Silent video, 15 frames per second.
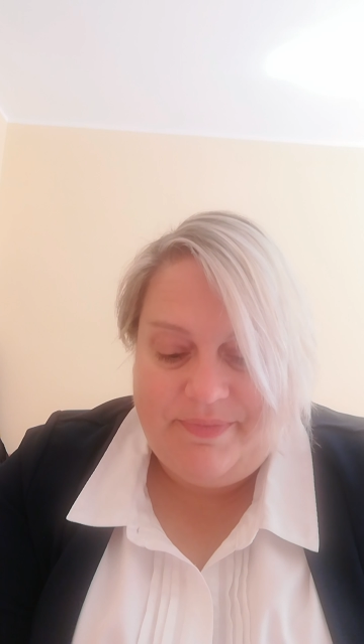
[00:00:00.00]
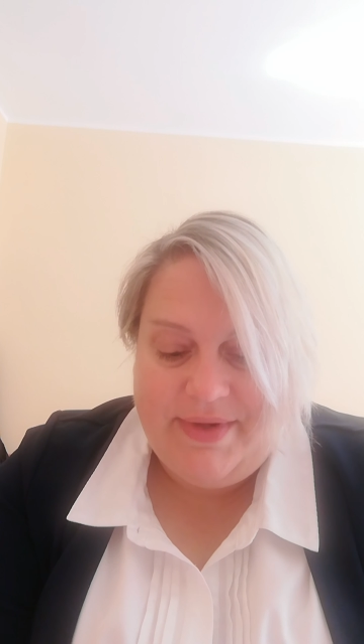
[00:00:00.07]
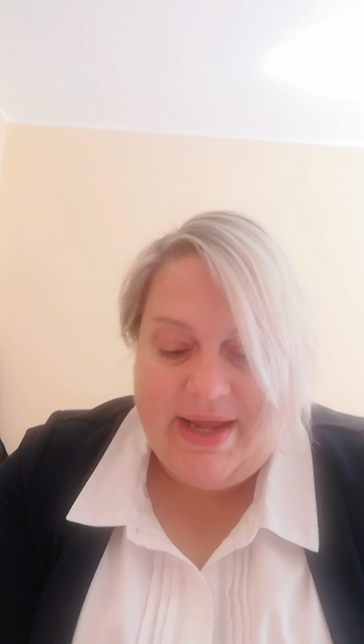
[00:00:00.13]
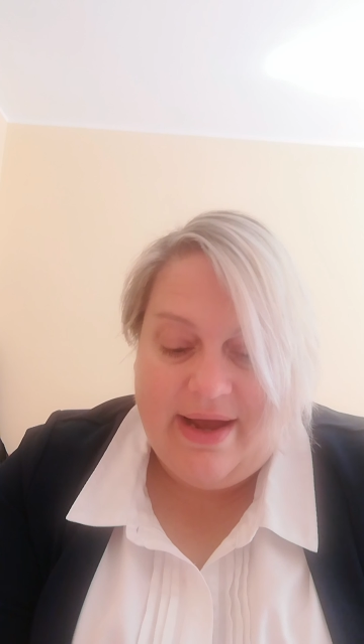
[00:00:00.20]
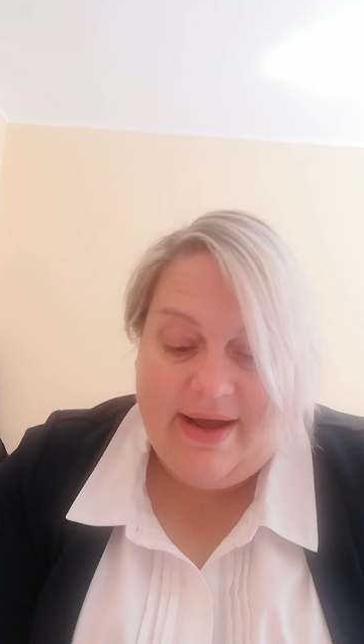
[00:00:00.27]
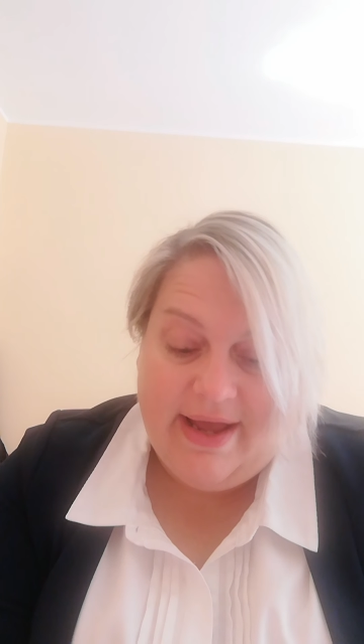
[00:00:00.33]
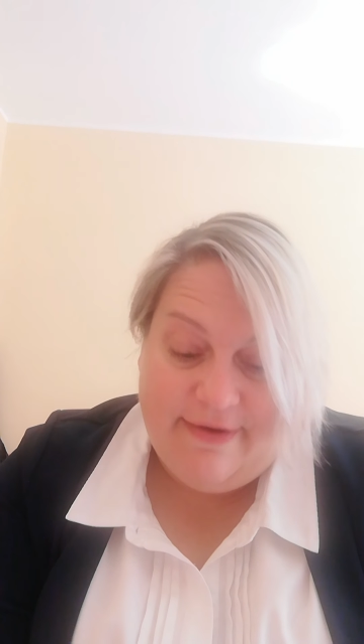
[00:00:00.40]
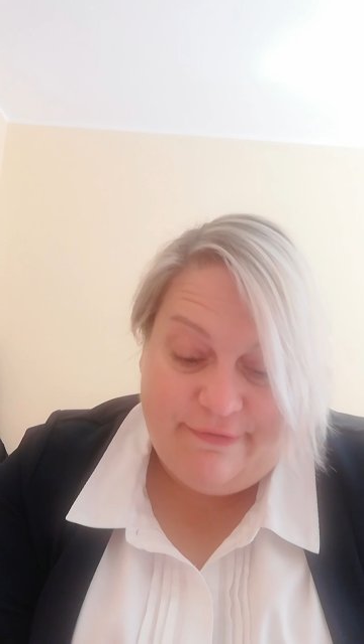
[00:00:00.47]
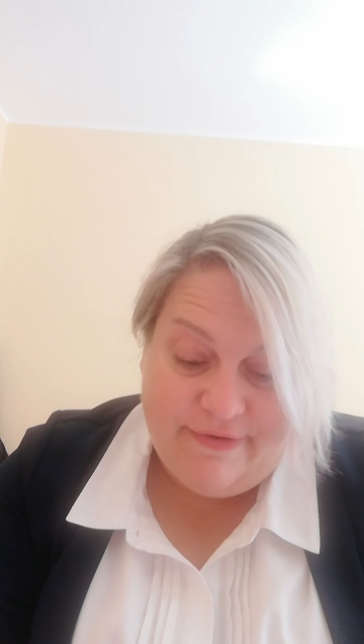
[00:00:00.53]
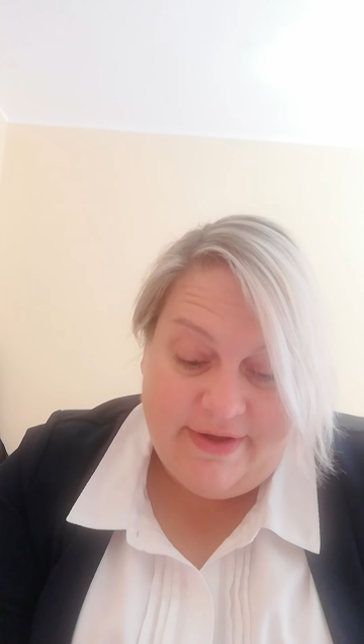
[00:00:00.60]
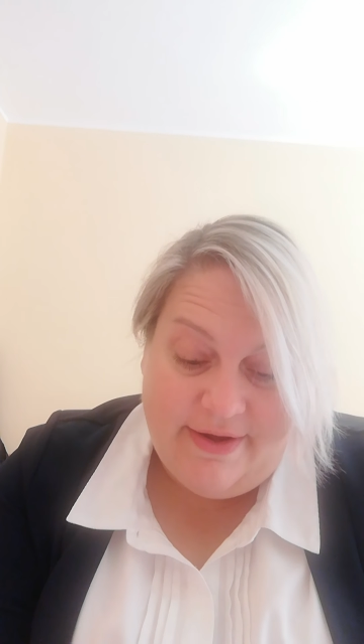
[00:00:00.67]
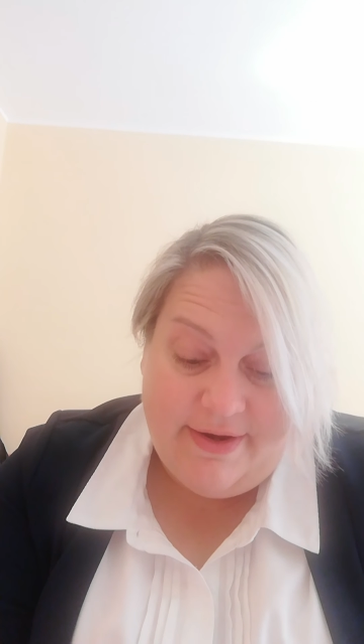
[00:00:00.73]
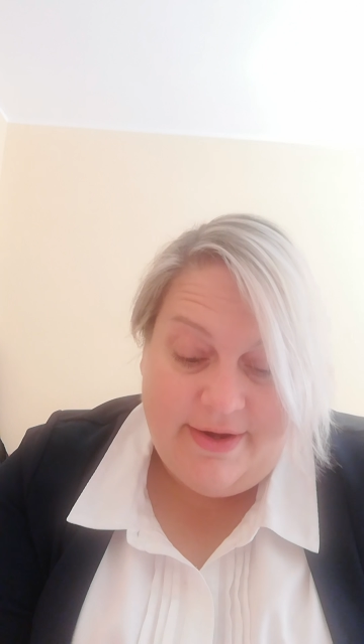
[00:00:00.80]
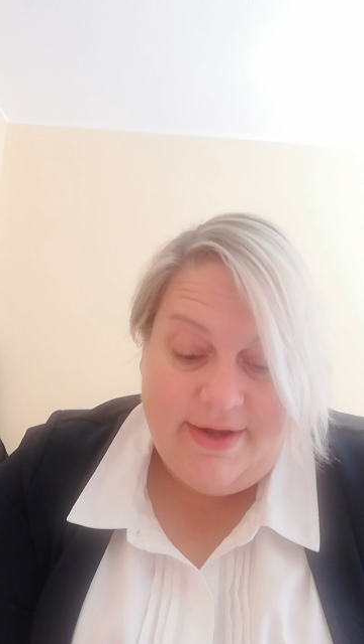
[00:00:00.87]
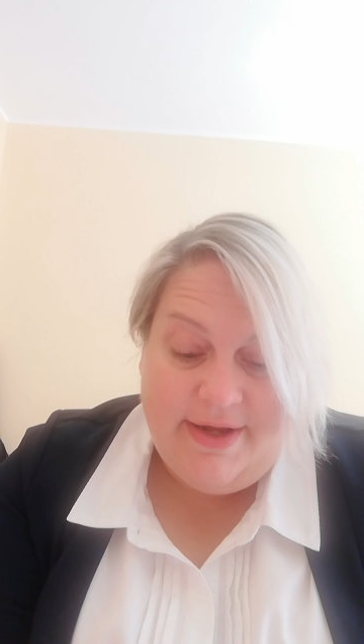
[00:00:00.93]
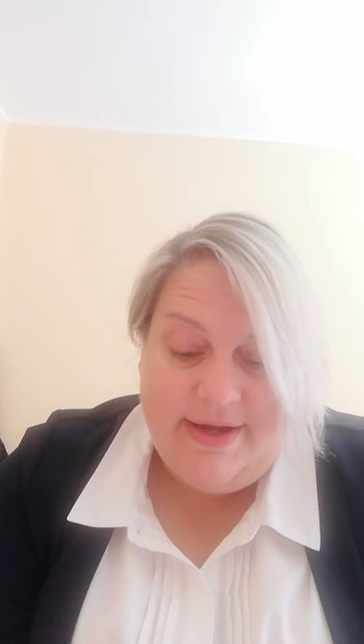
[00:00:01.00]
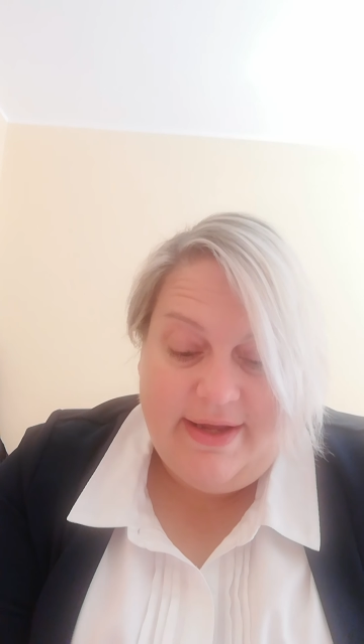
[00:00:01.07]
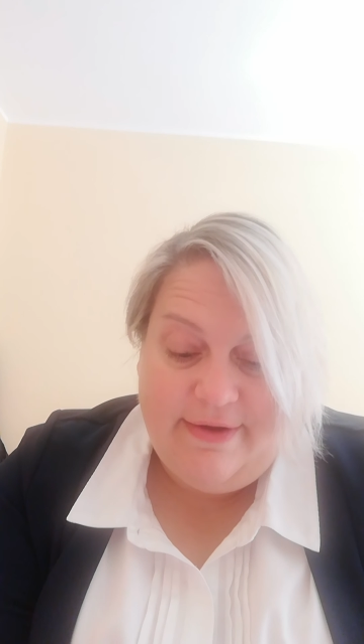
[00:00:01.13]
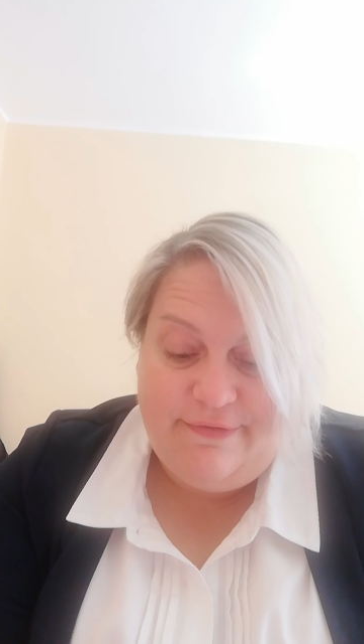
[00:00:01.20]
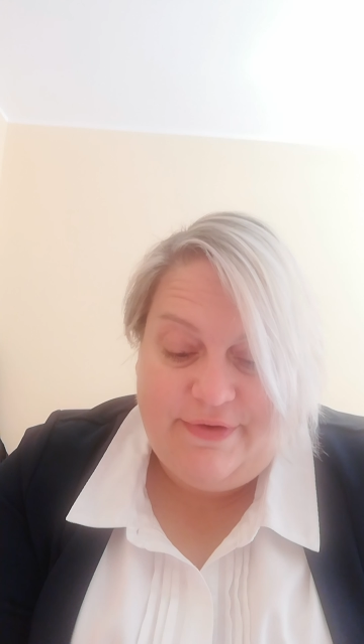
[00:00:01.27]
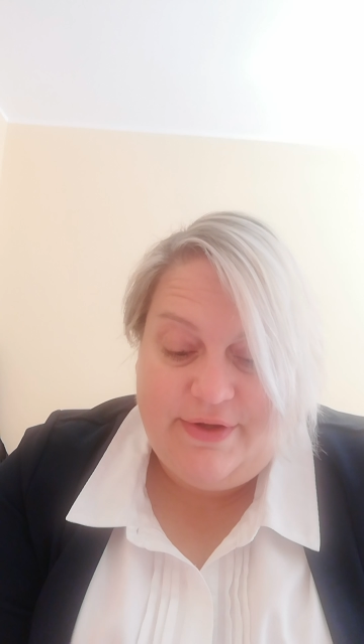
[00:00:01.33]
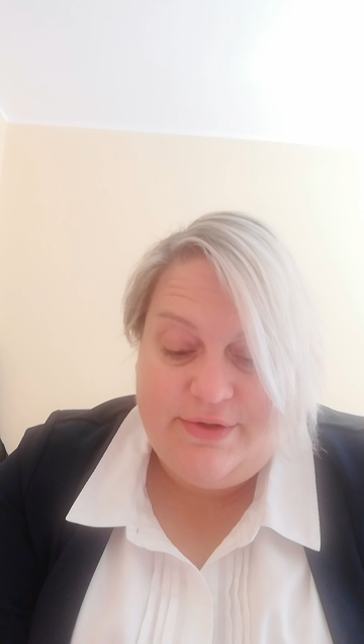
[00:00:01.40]
However,
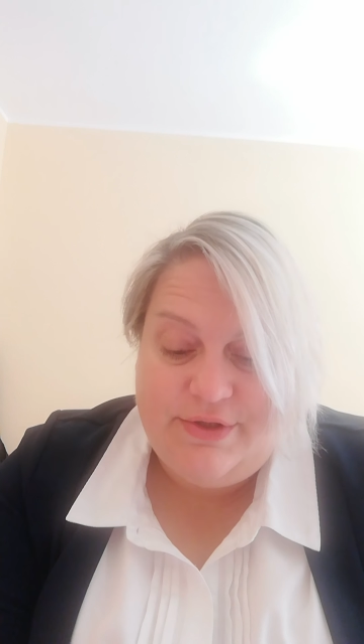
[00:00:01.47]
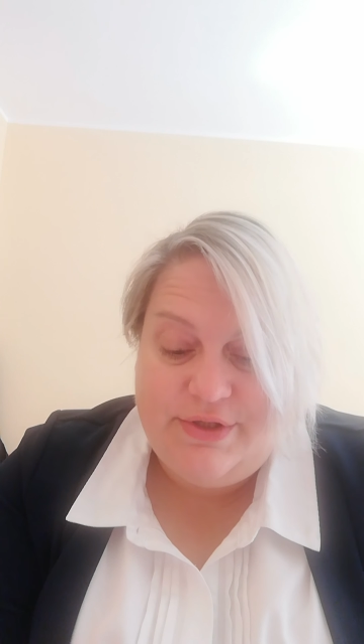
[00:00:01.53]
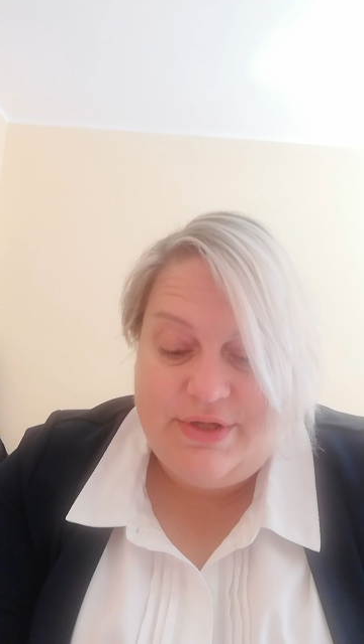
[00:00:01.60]
if you